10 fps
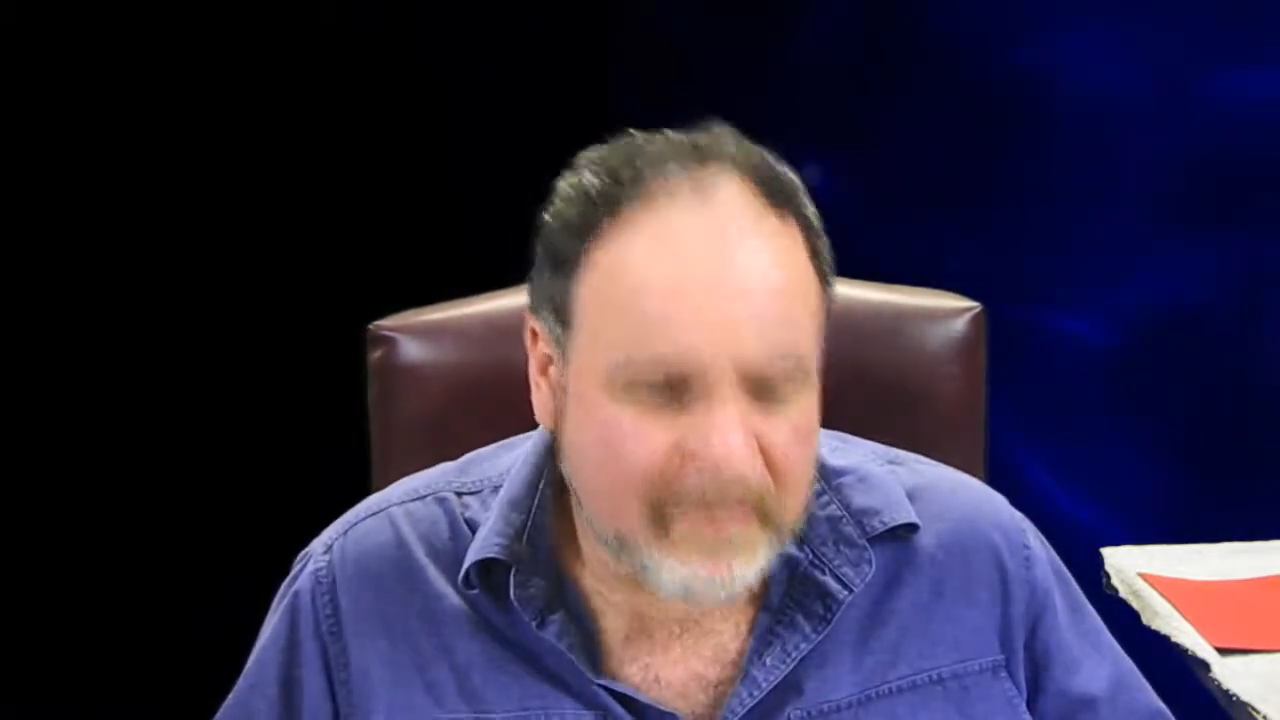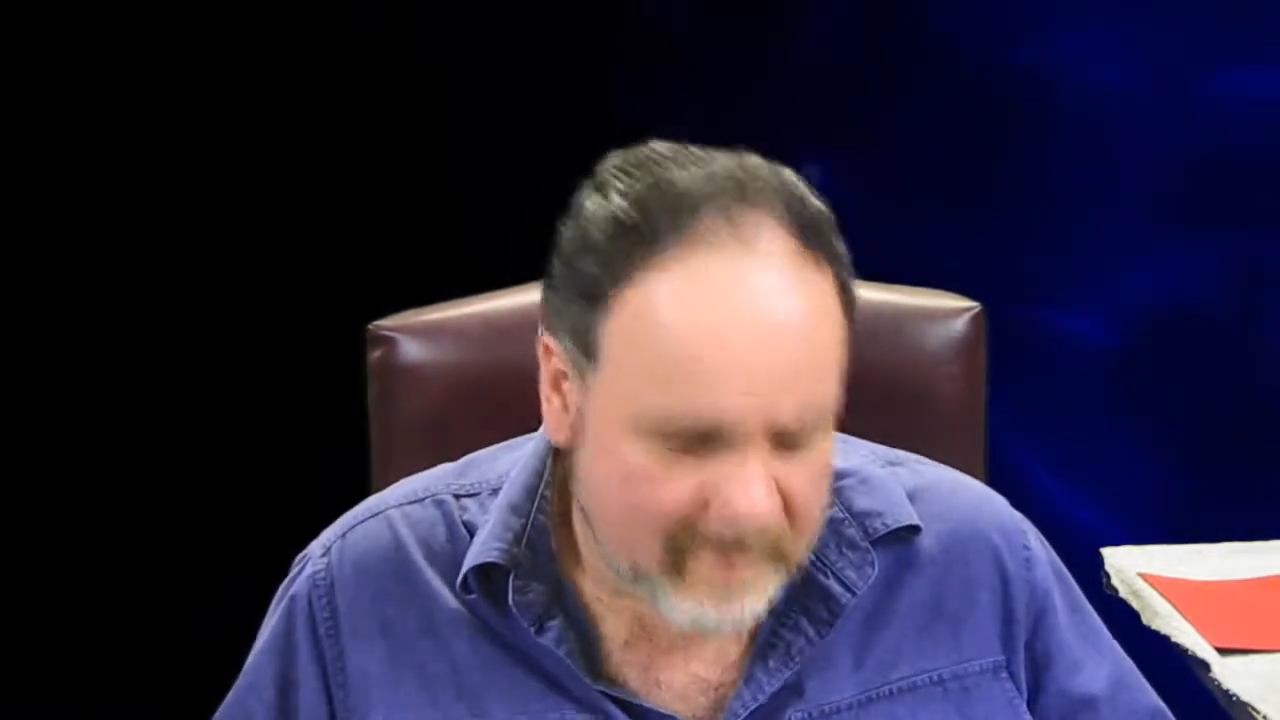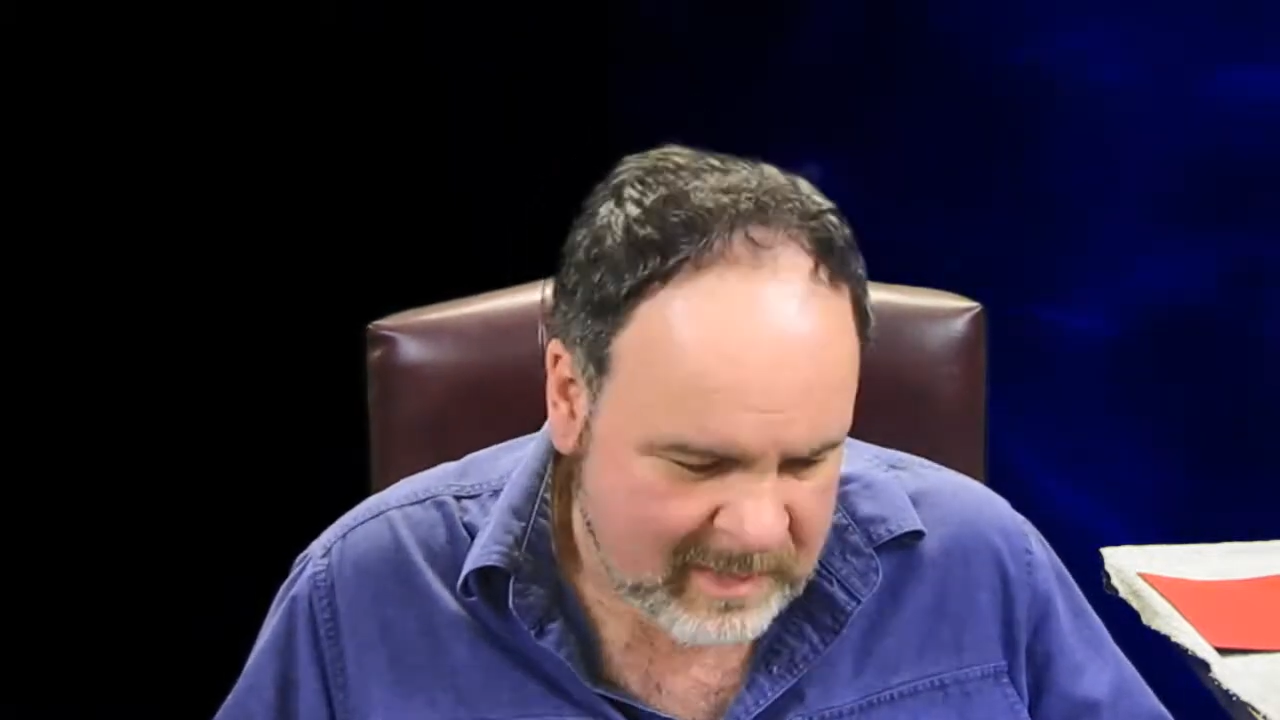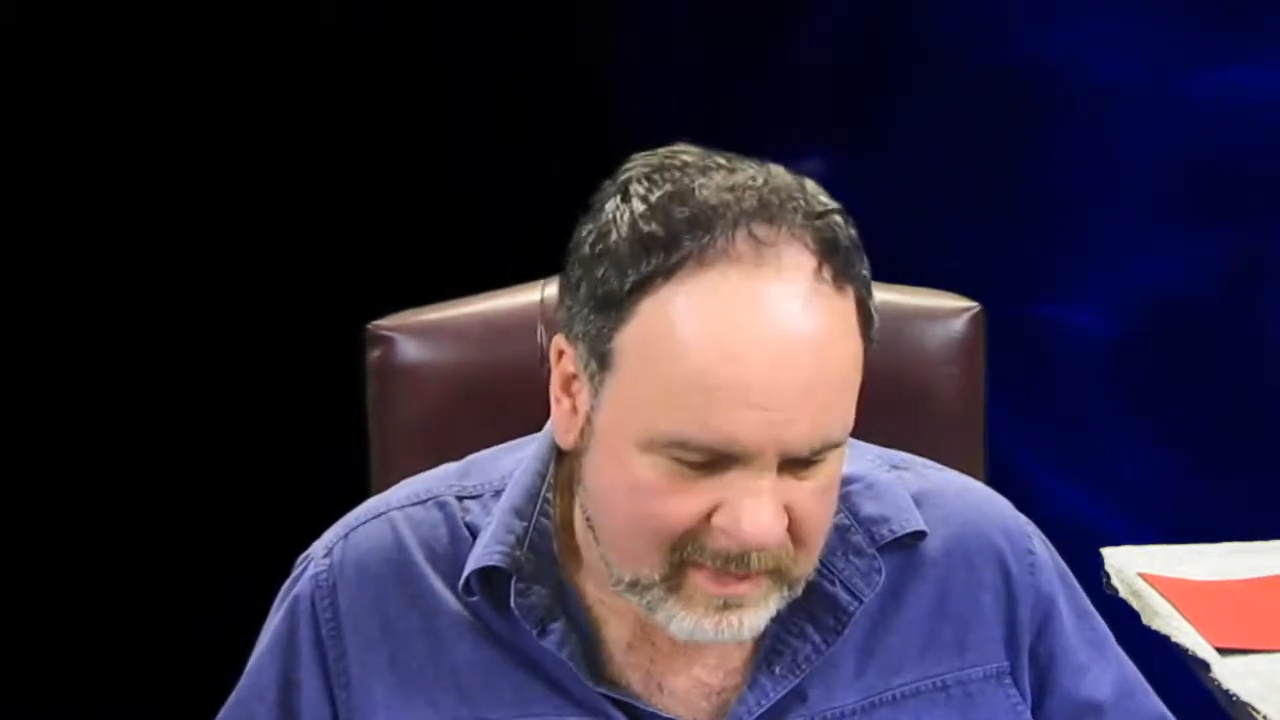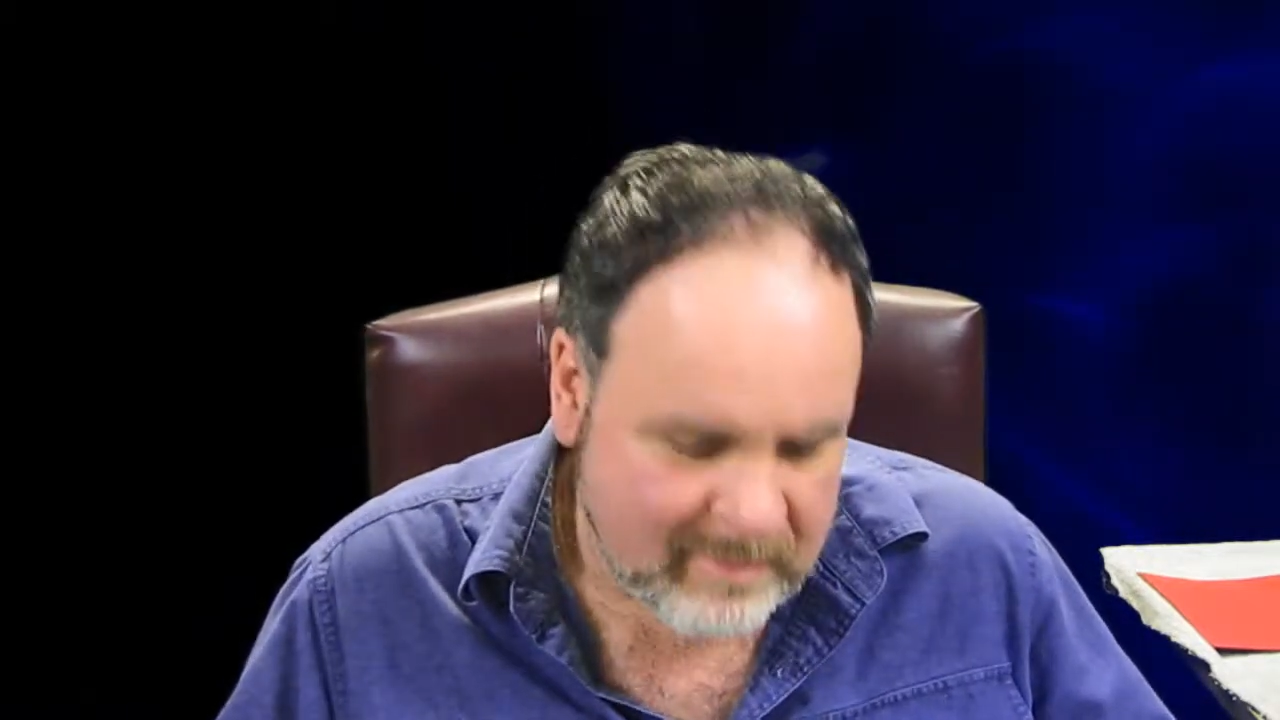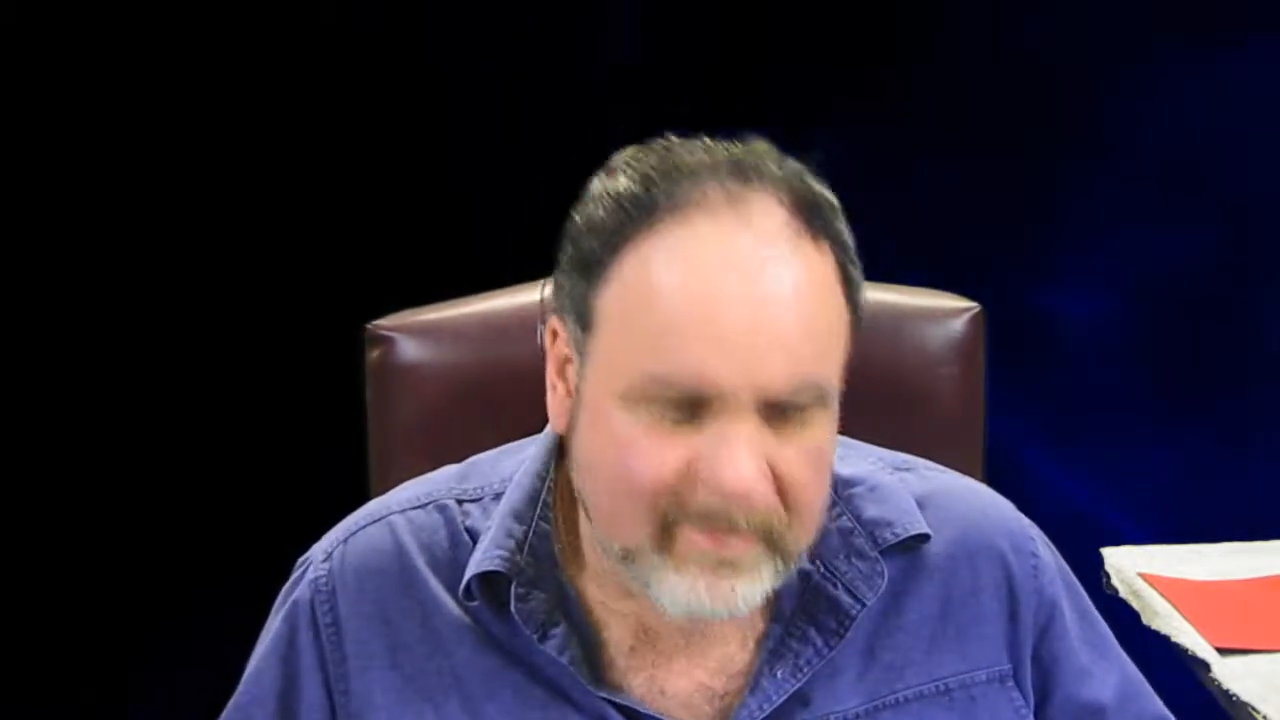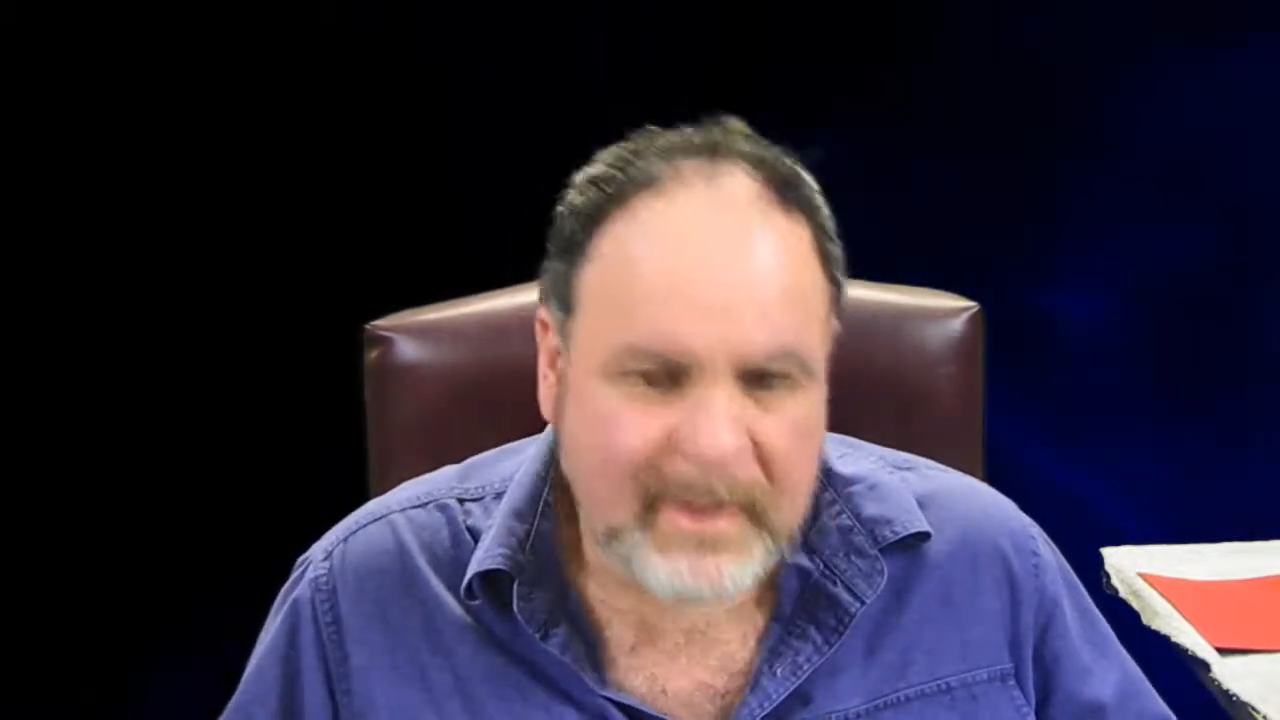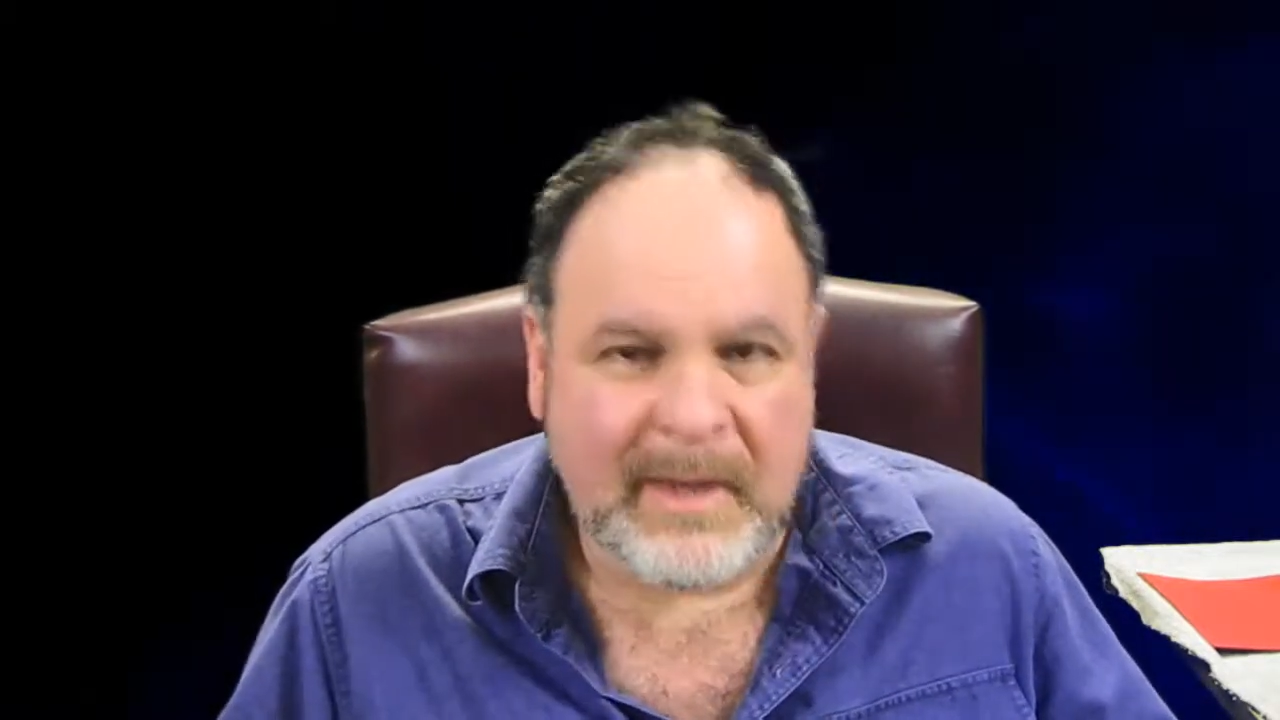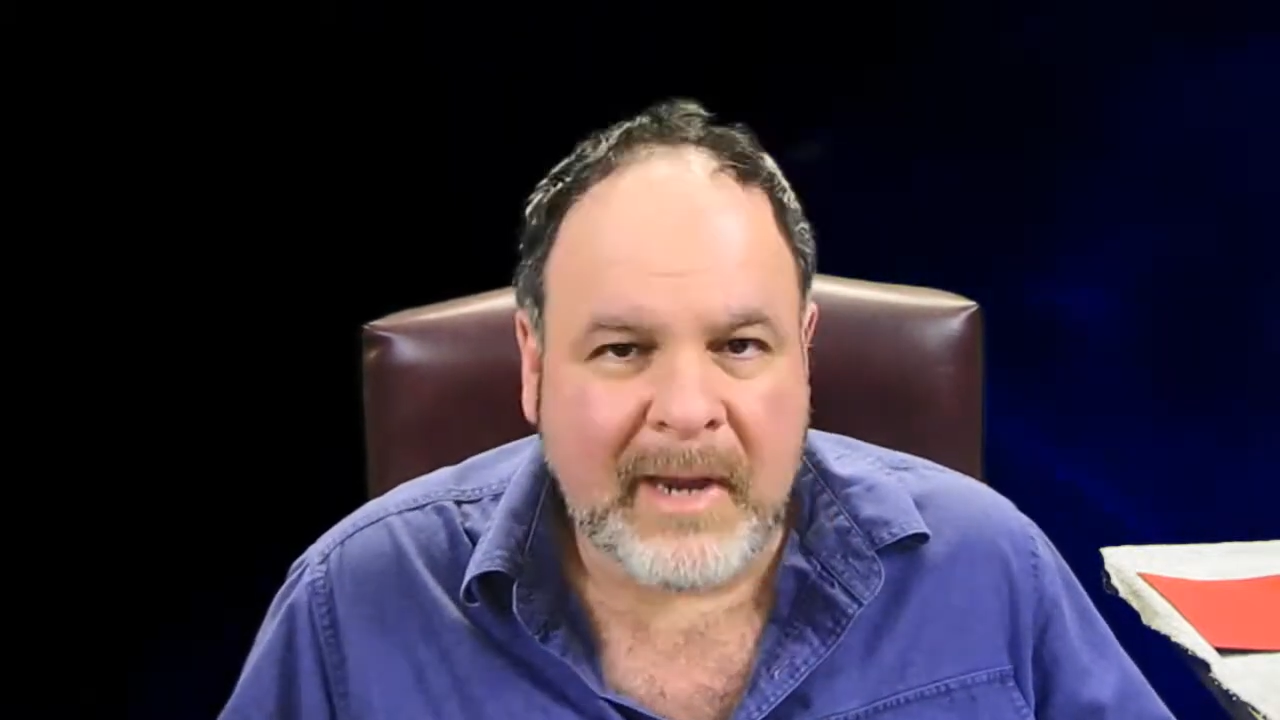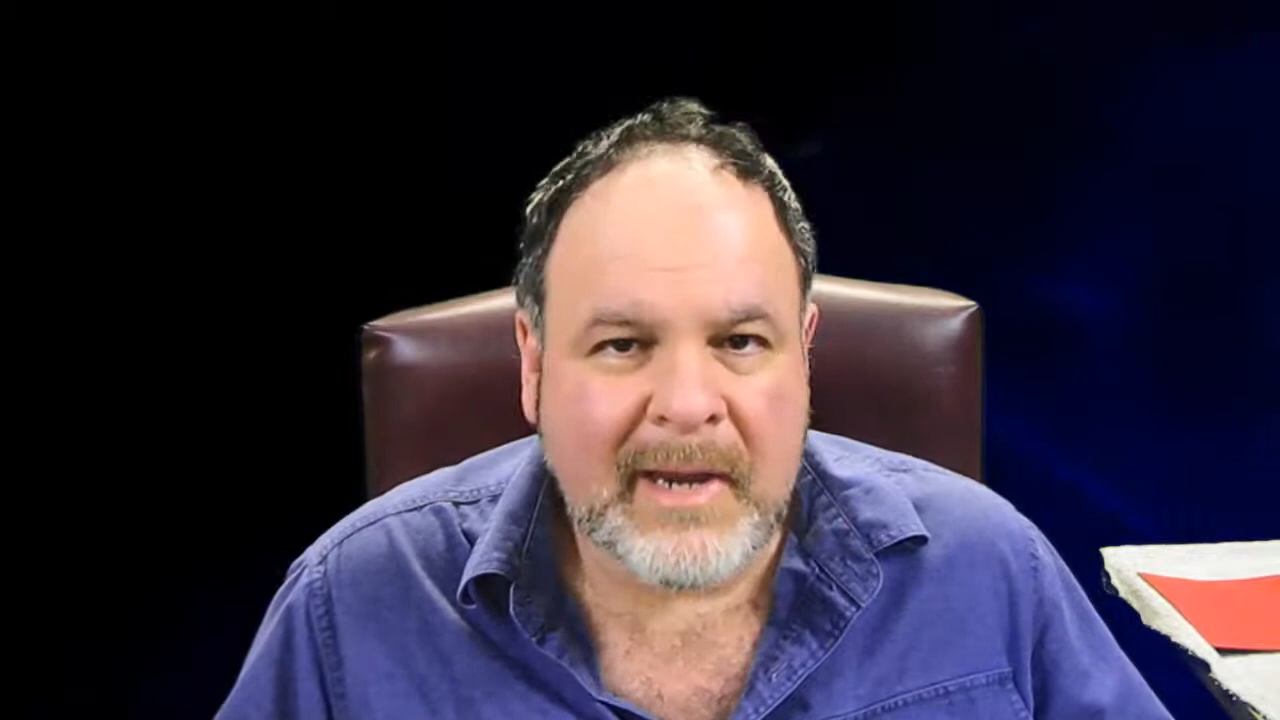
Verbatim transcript: middle of the